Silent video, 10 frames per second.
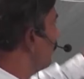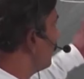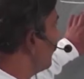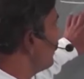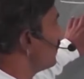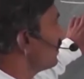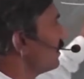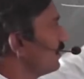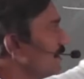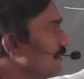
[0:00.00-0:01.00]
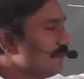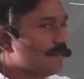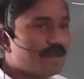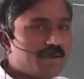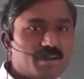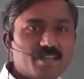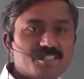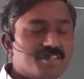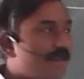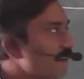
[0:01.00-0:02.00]
this is
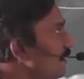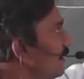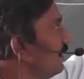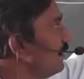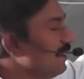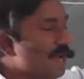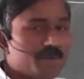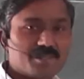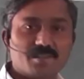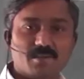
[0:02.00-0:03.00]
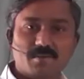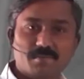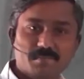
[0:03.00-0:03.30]
considered in dimensional.